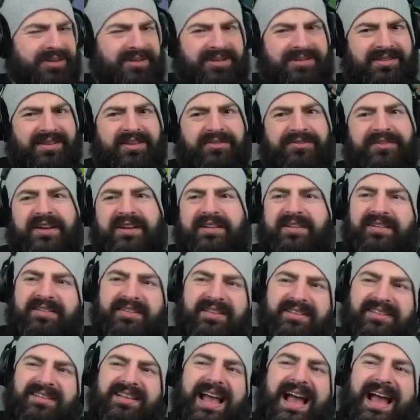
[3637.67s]
just as villainous
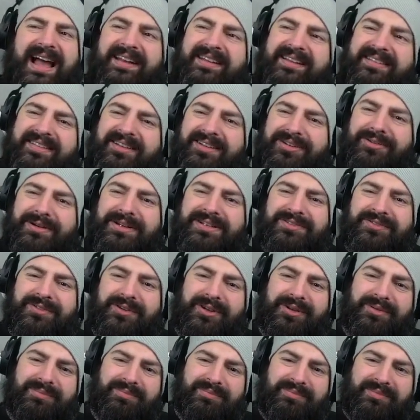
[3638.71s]
as a cat in a situation
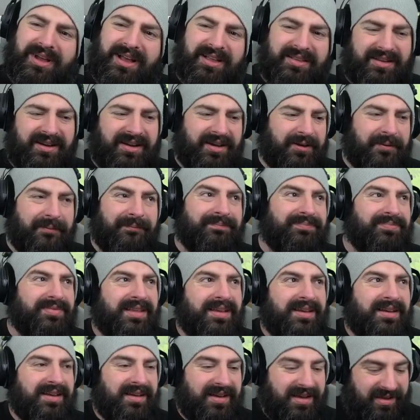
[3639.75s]
full of, I don't know.
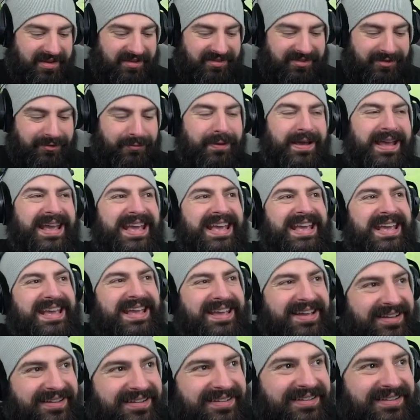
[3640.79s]
Squee!